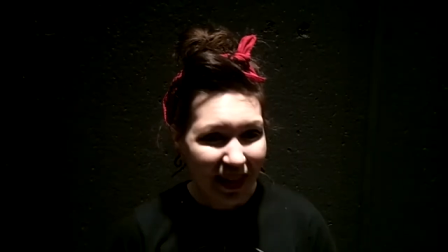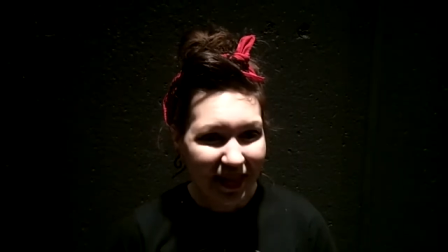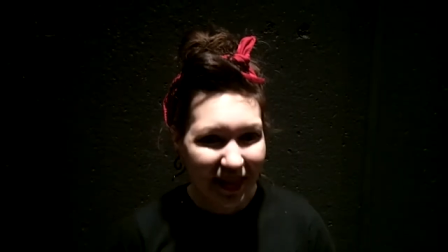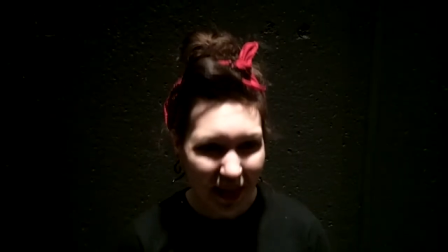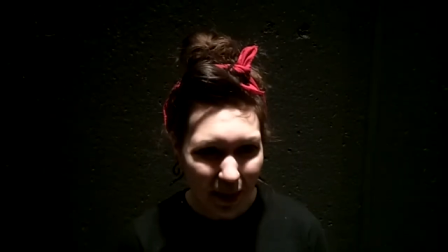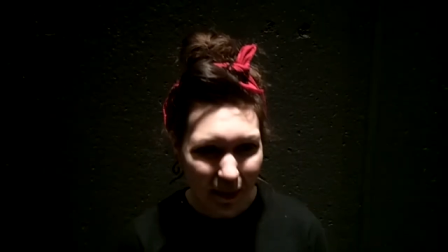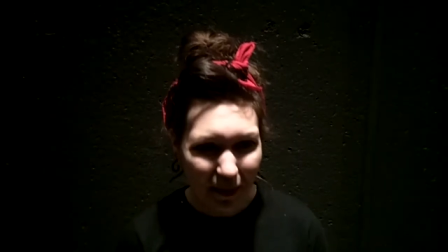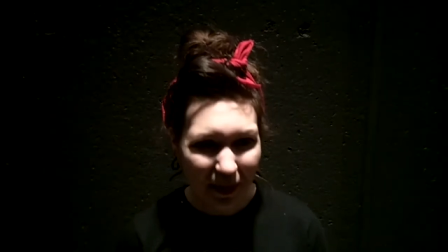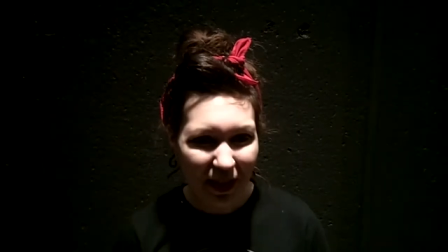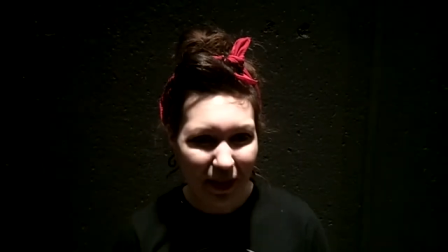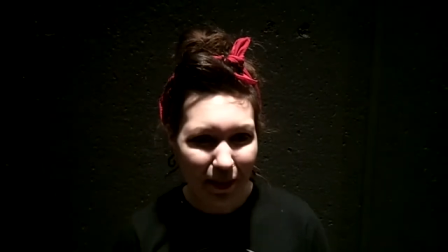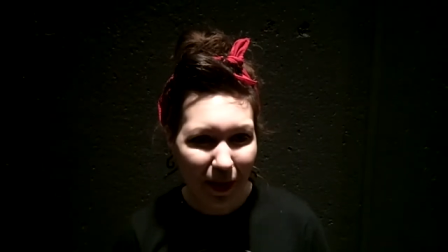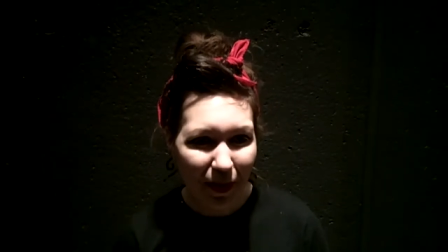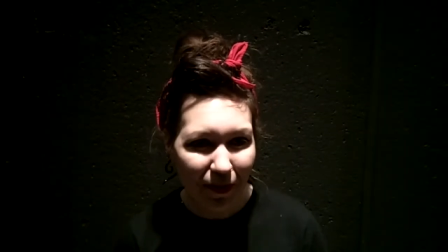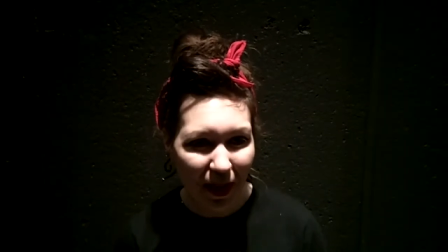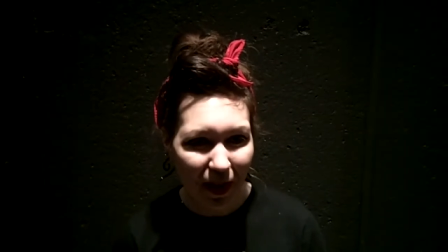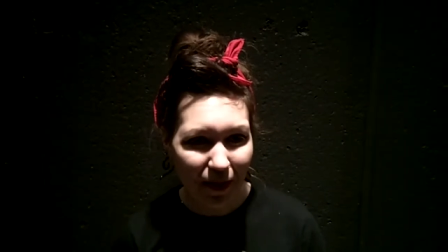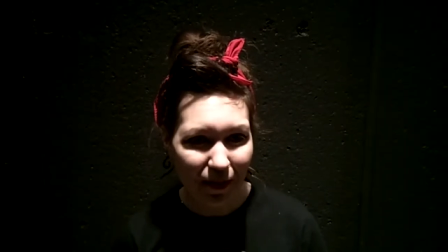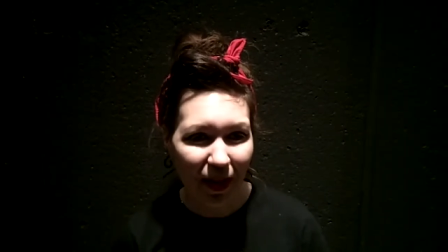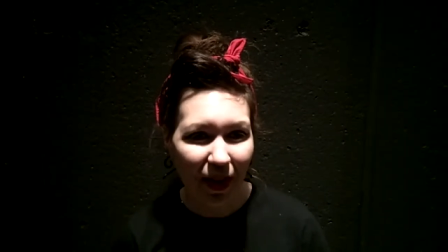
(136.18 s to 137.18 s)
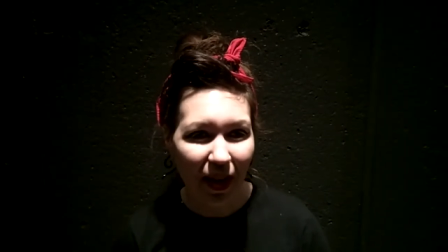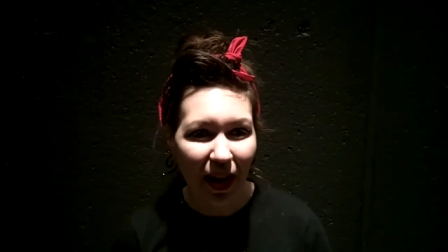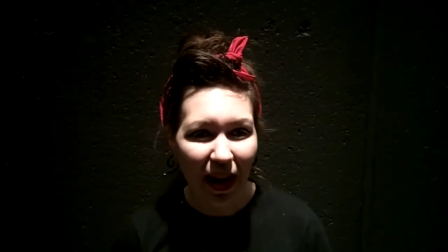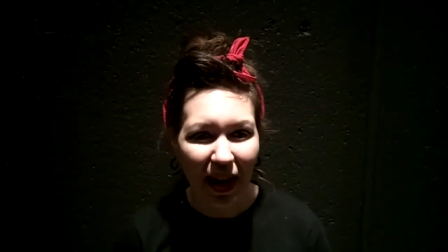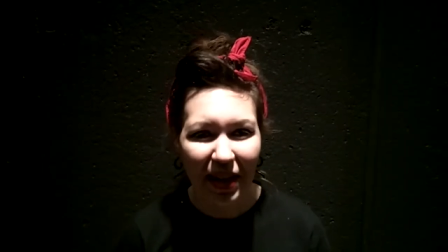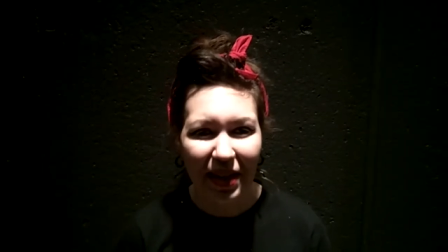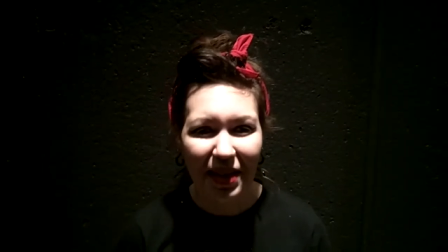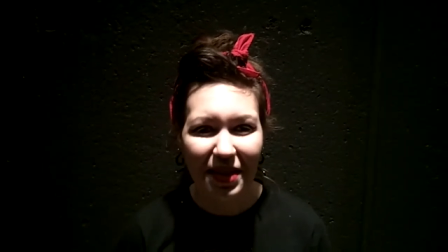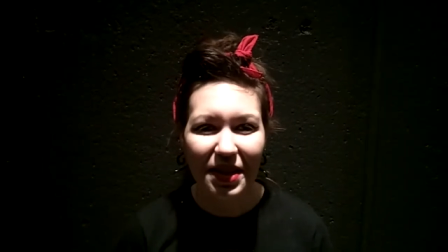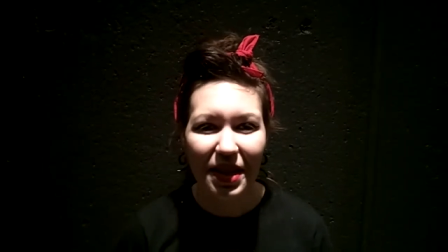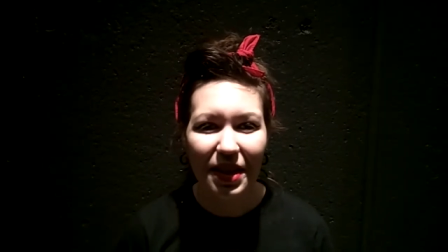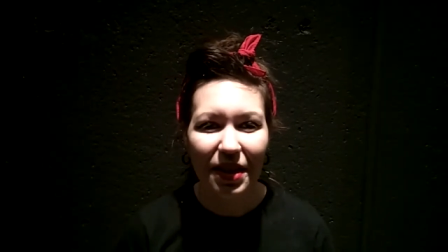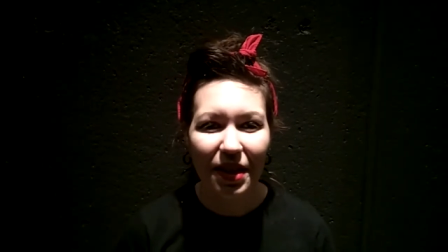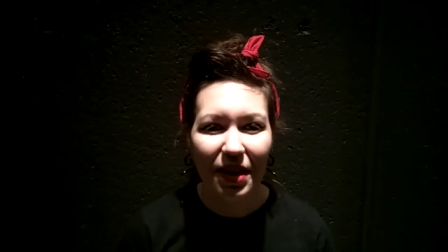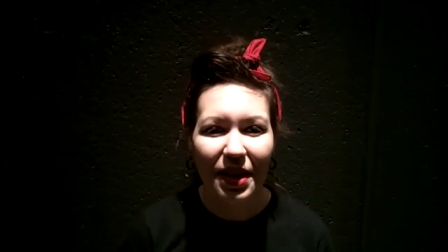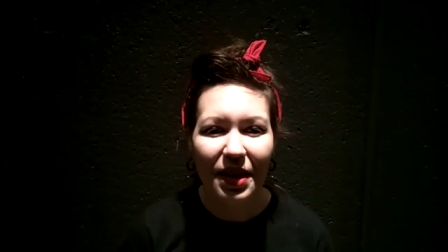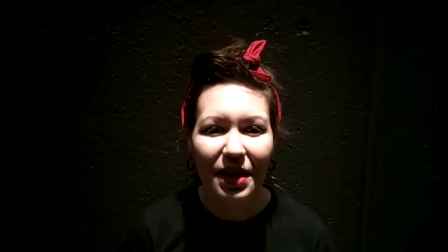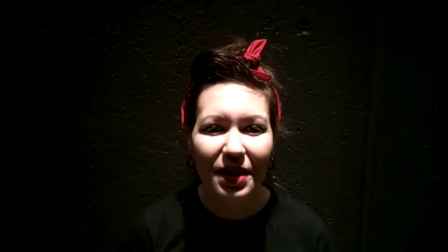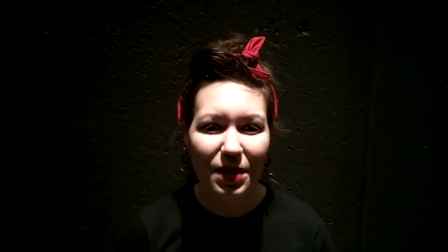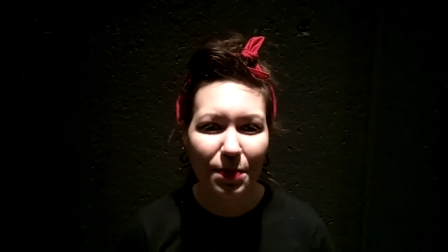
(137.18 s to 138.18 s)
Summer is my favorite. I can take the
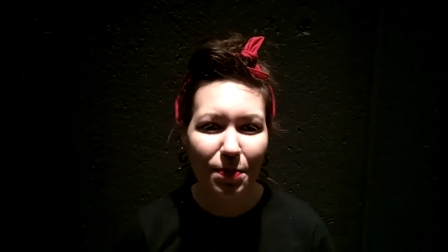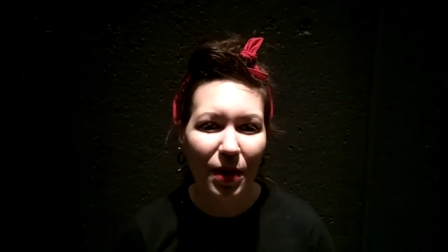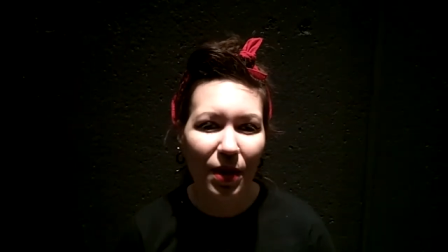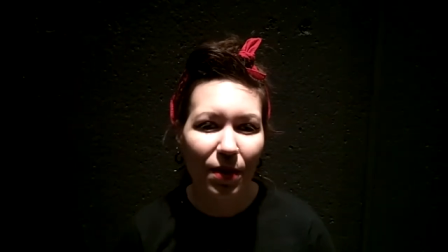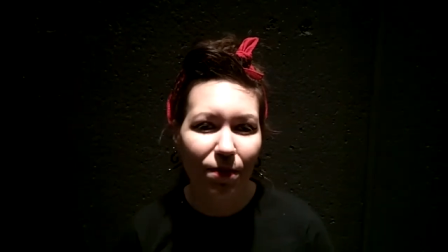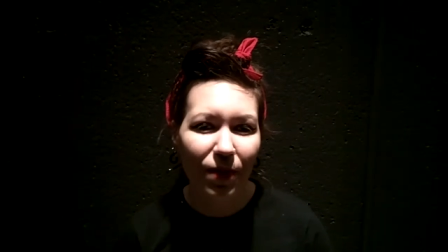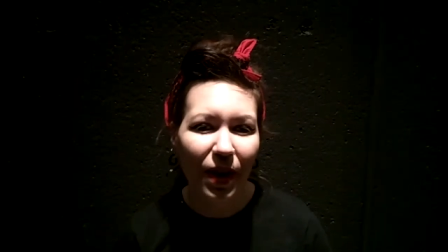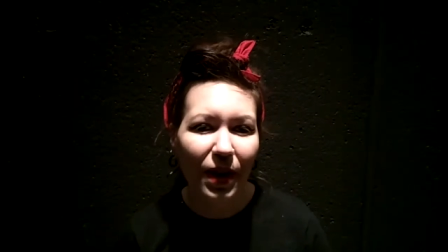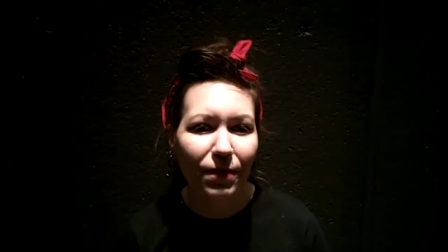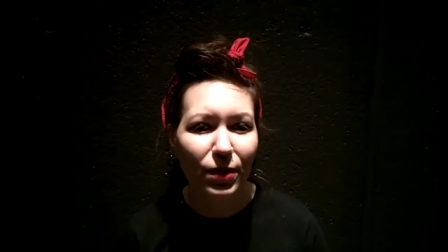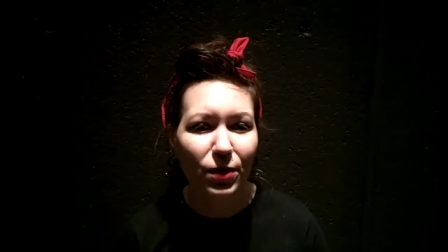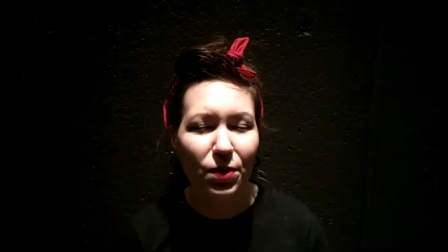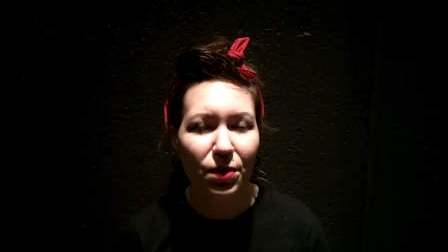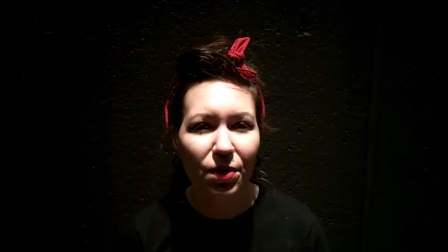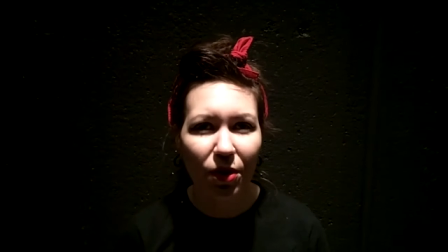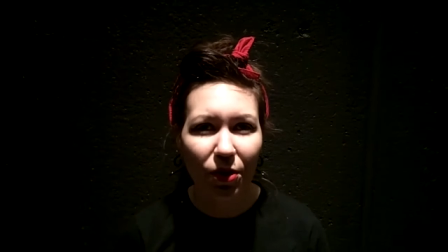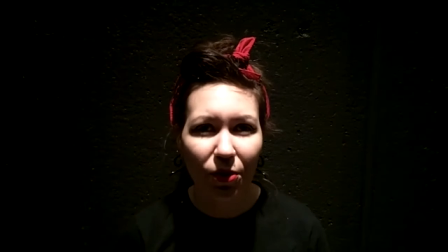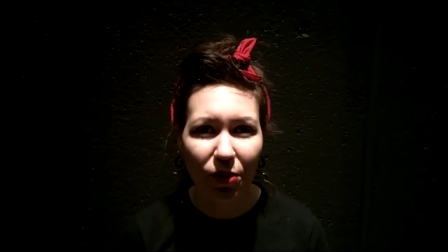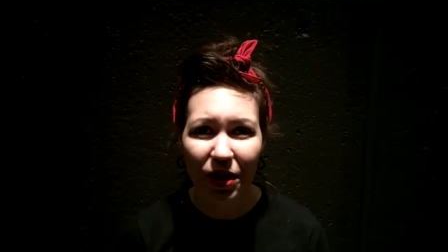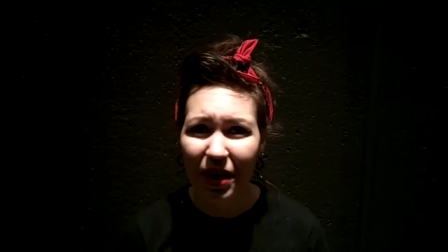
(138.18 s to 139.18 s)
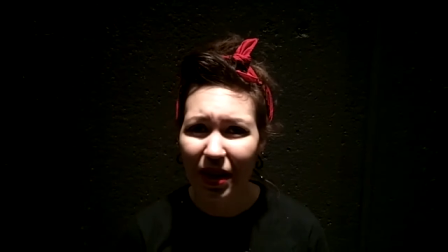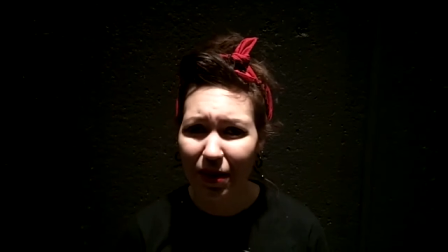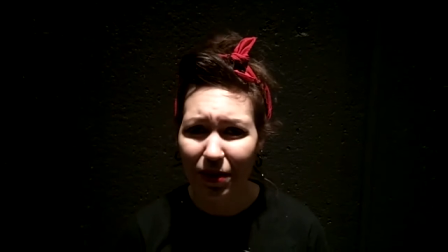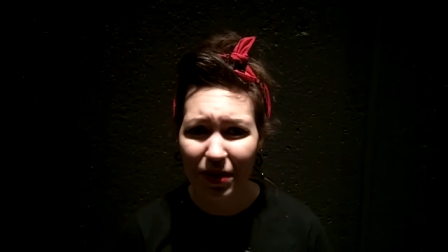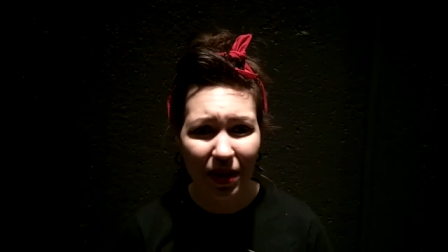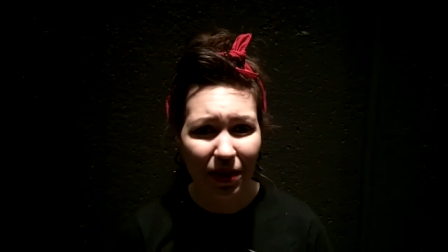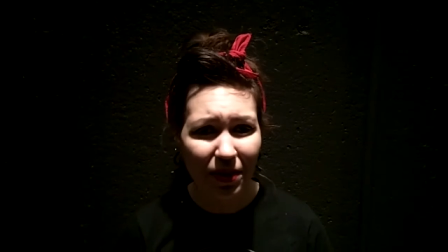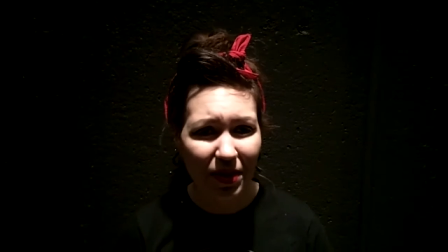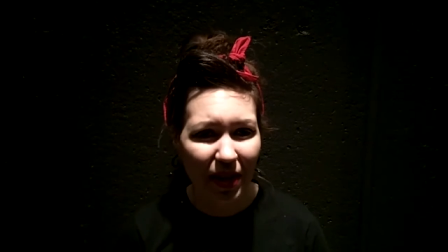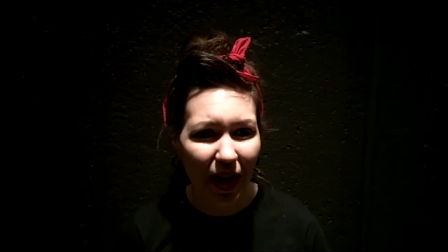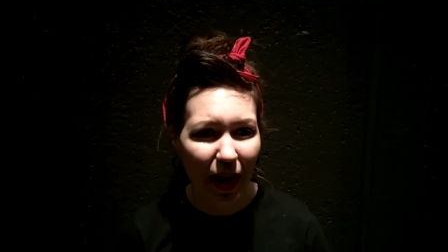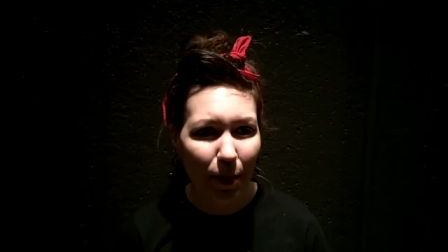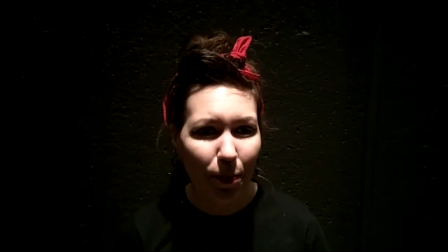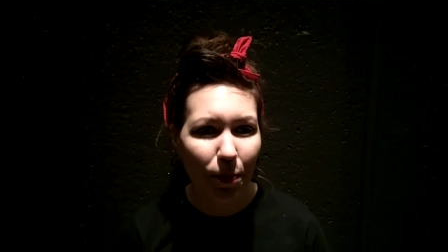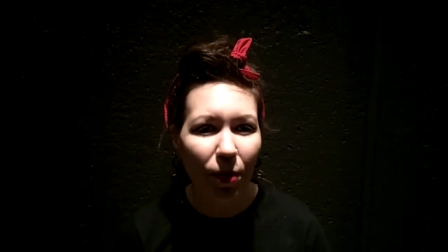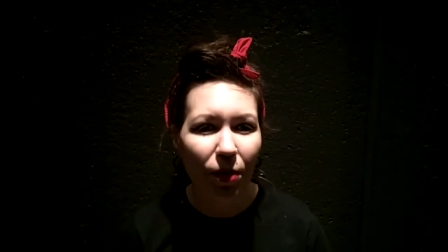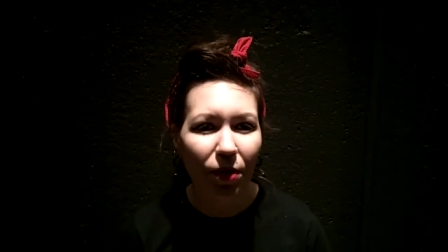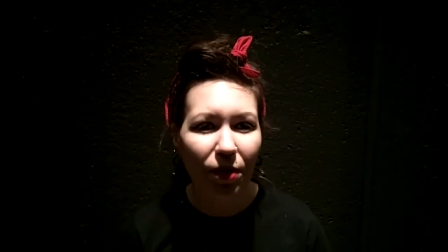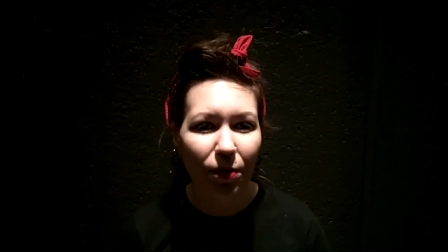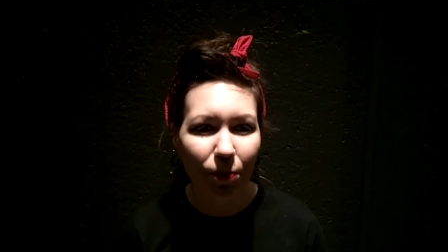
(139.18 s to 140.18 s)
heat. Spent 5 years with a greenhouse outside
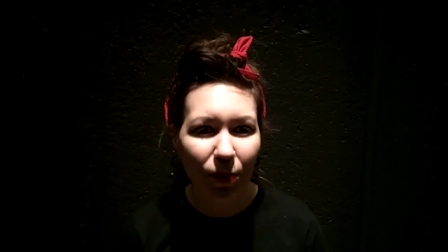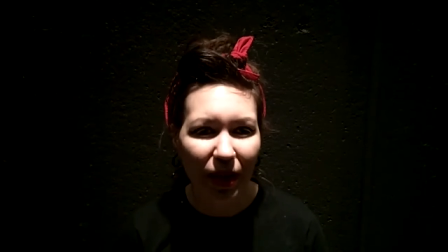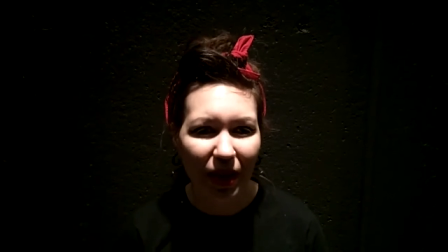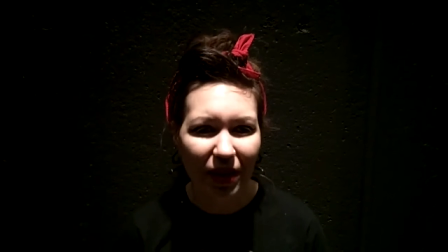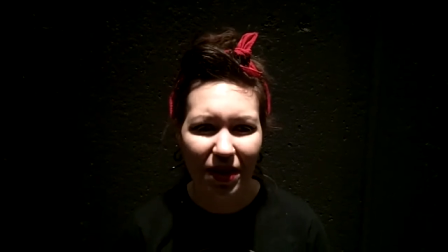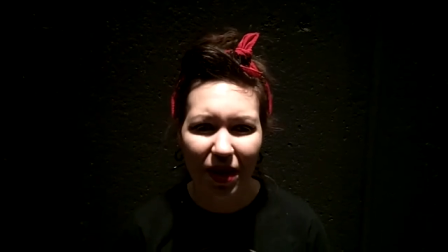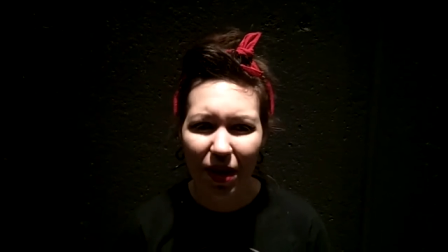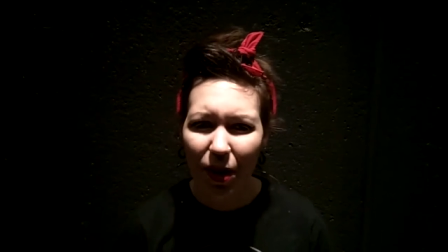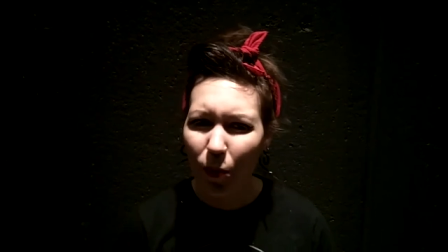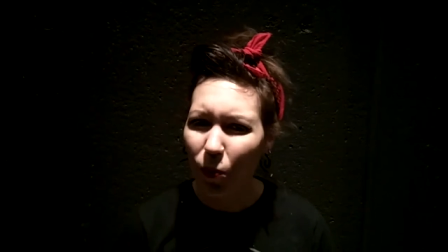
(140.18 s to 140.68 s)
pulling weeds.